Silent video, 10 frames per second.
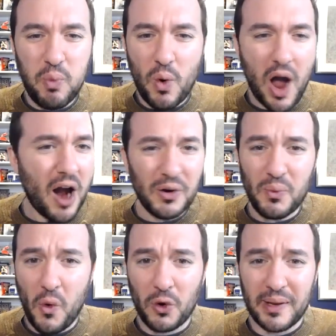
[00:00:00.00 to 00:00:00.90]

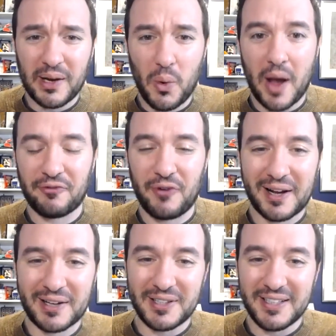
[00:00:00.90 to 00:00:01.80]
heartwarming, quite
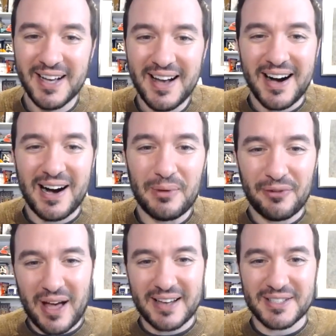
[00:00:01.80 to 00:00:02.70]
frankly, um, if
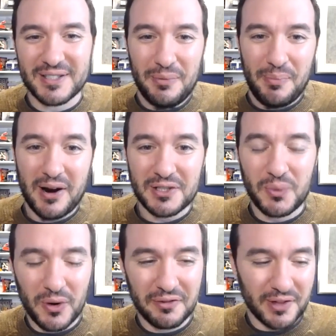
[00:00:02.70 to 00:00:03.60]
that doesn't embarrass
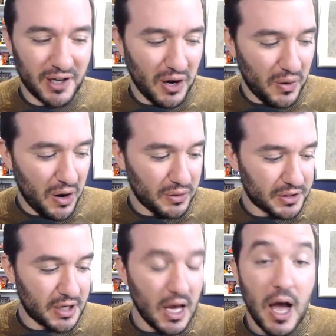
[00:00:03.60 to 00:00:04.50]
one of the
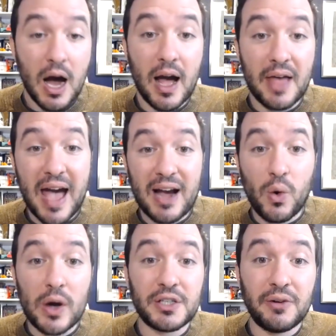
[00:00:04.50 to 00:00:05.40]
co-hosts. Uh, and that
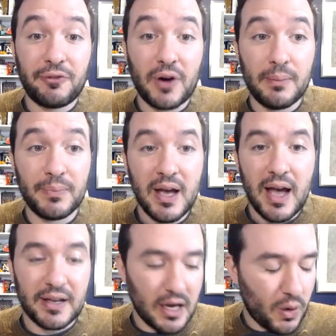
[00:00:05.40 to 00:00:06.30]
question from
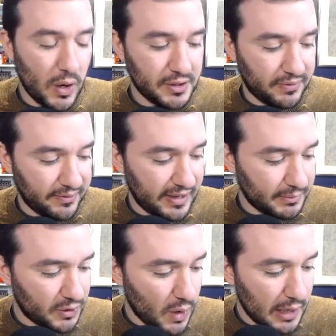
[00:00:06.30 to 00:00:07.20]
a, a, question from
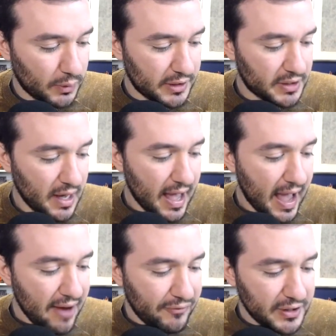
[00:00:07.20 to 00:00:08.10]
Family Twine was:
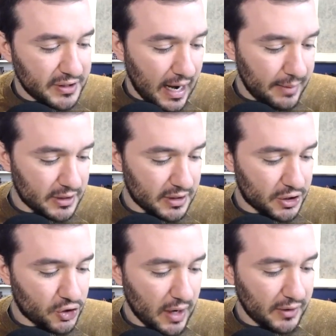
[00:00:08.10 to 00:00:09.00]
Anfernee Simons is
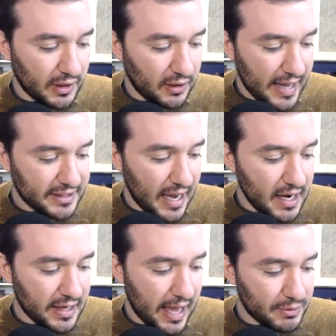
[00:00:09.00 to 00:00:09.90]
struggling the last
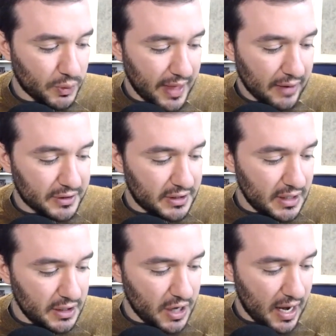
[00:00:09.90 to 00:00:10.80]
eight games without
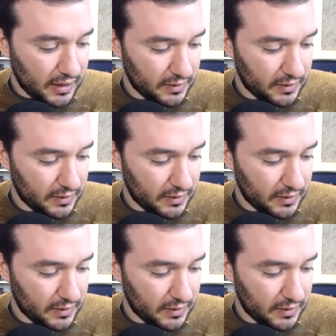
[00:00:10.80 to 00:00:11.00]
CJ.